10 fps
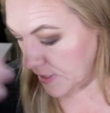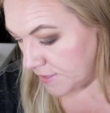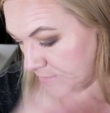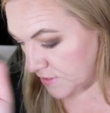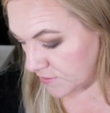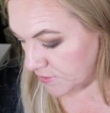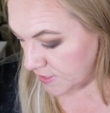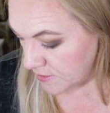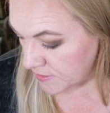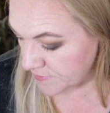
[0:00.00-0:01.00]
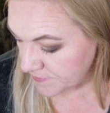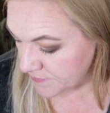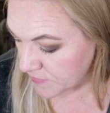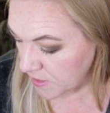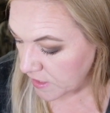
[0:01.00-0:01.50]
I'm just crazy.
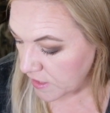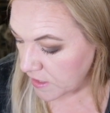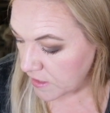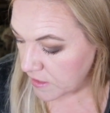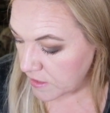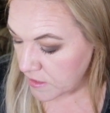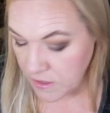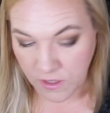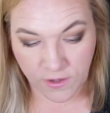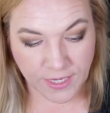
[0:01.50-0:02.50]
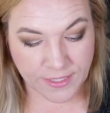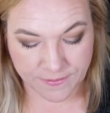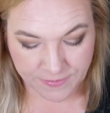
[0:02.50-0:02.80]
All right.